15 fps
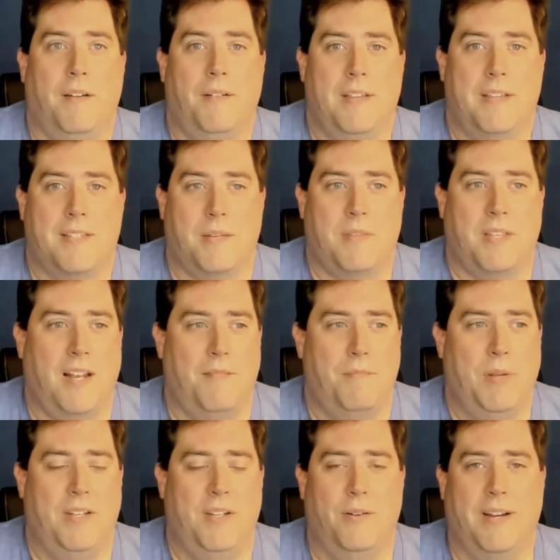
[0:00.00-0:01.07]
I mean, that's something I've
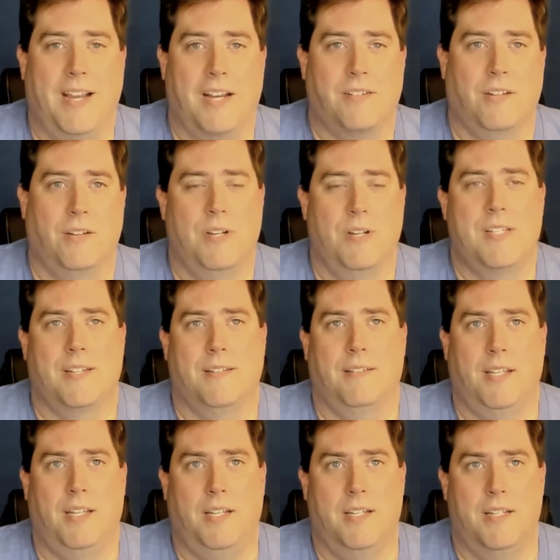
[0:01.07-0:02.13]
been doing actually
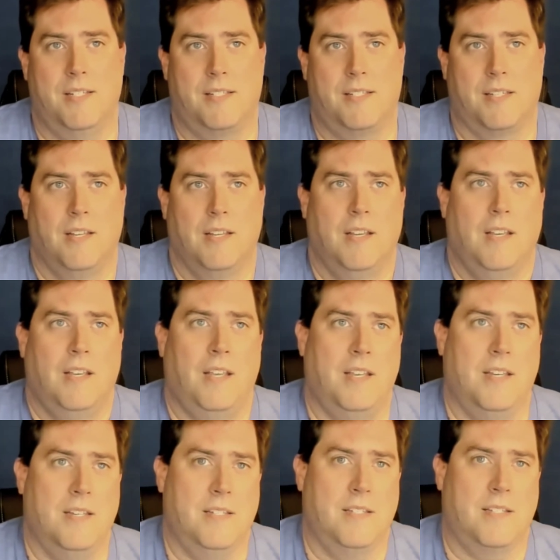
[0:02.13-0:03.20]
recently is
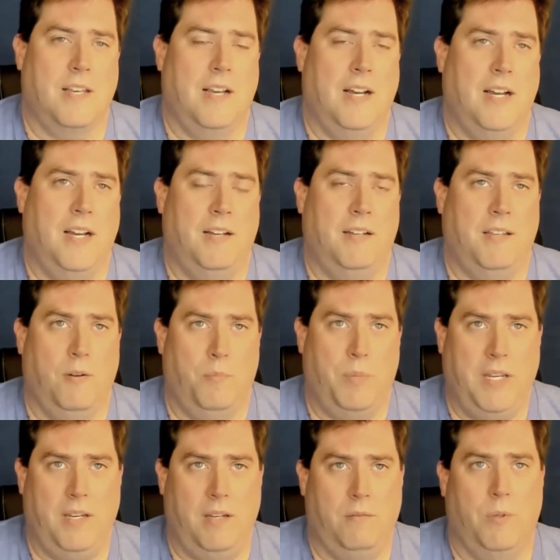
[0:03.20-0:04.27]

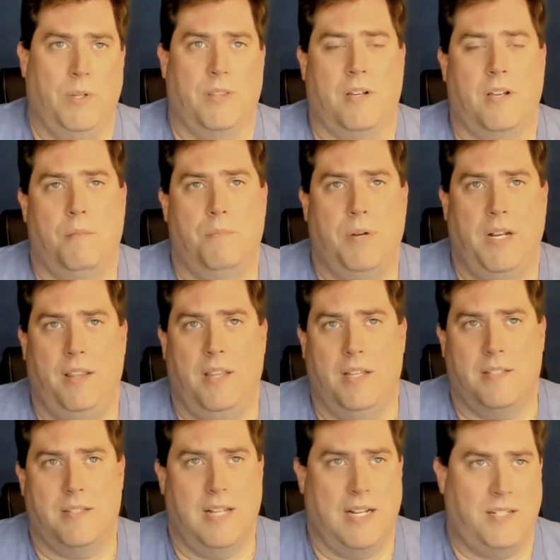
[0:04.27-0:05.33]
being with a company
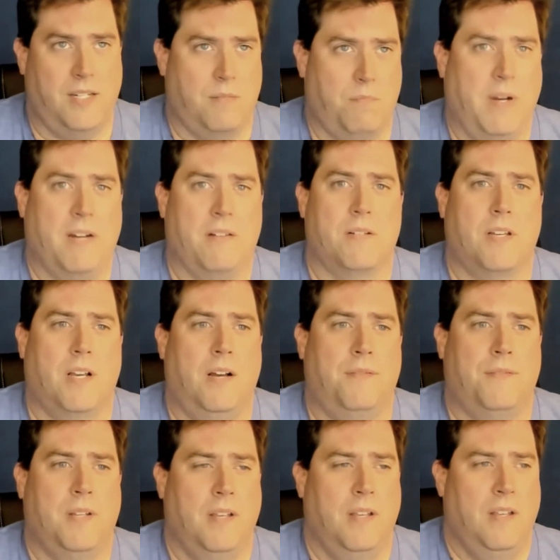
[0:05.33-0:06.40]
that's not just
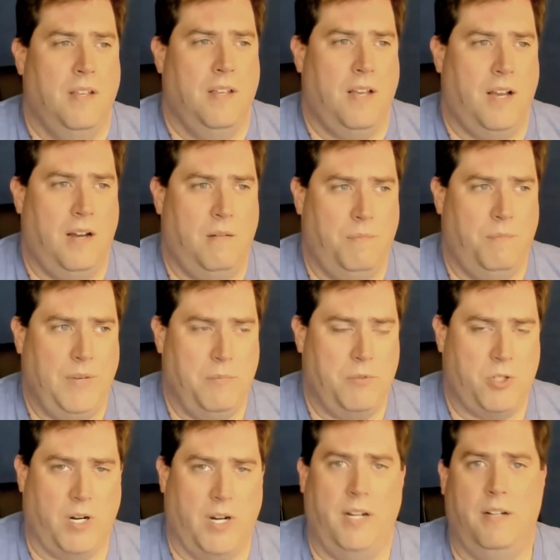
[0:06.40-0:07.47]
Microsoft. I'm
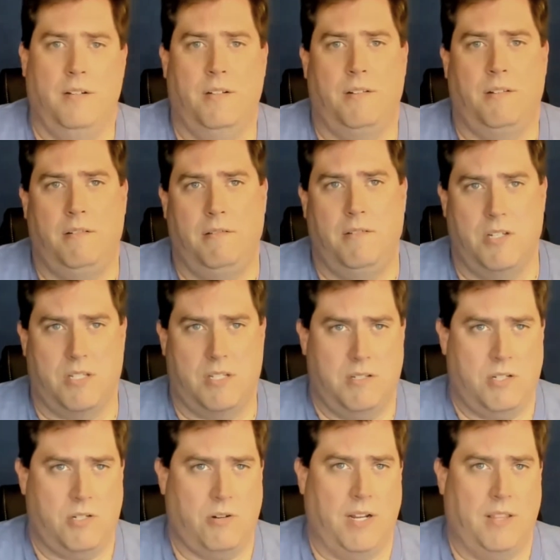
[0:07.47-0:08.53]
trying to just
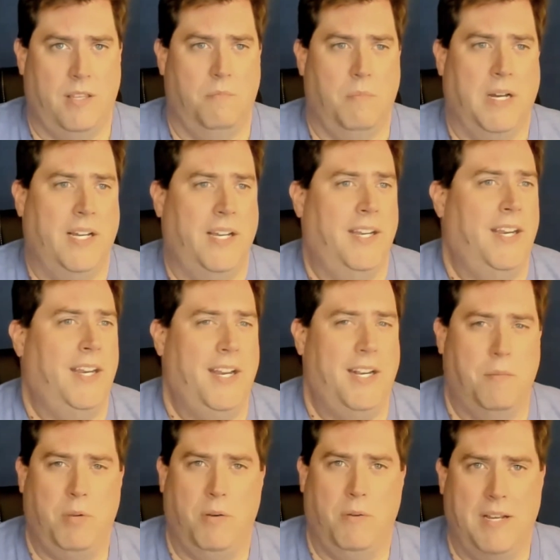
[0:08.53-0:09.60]
strengthen my
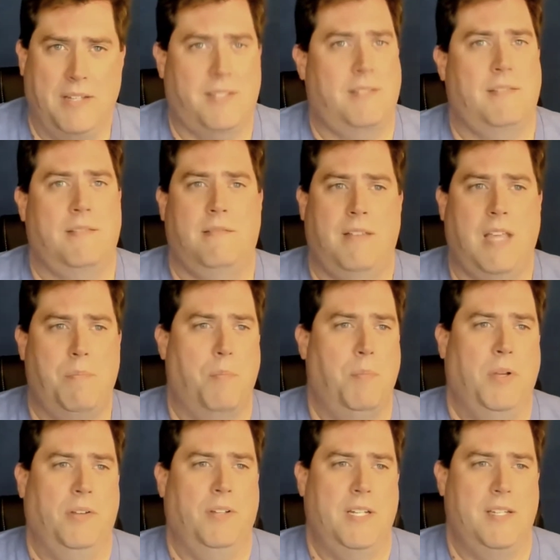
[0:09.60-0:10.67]
AWS
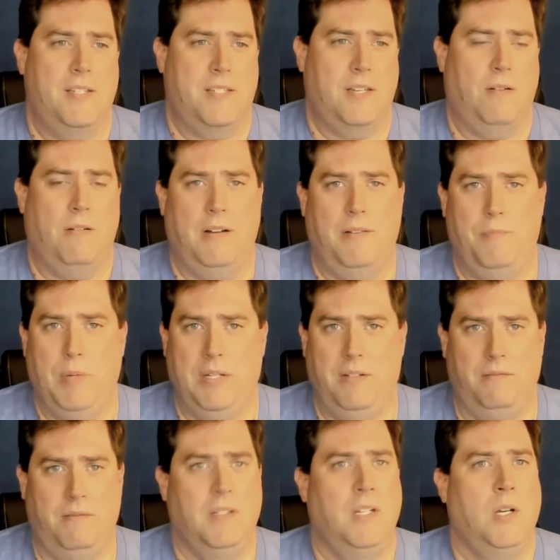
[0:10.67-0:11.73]
capabilities. So I've
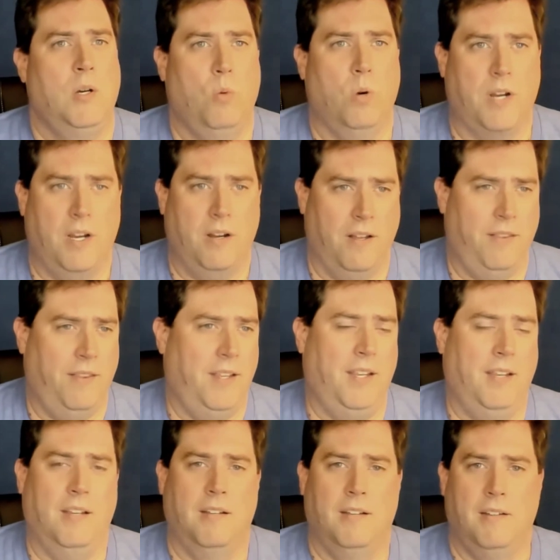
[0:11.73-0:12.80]
been working on
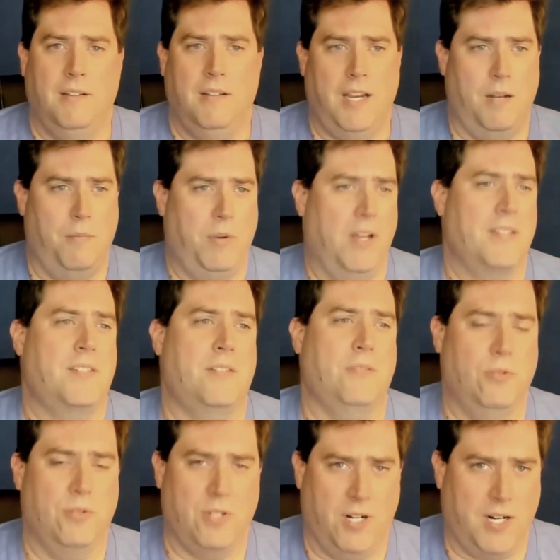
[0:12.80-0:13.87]
the AWS
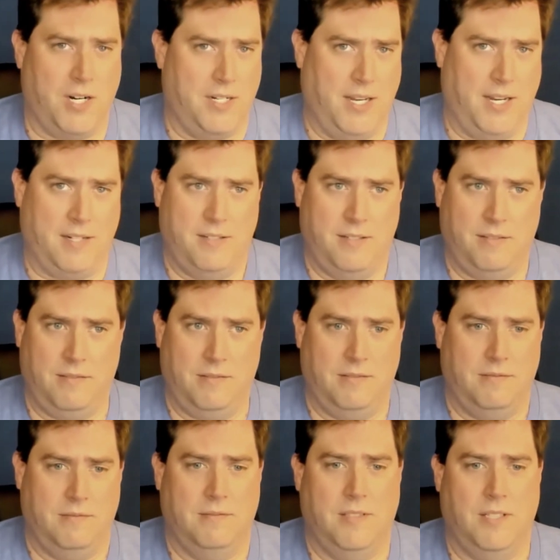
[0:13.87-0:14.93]
Solution Architect
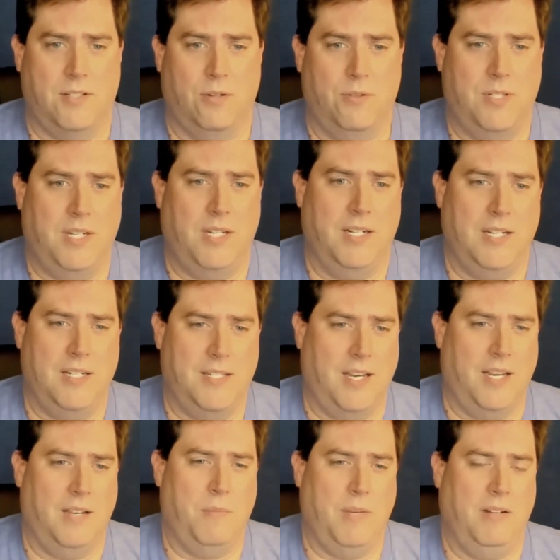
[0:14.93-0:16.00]
Associate exam.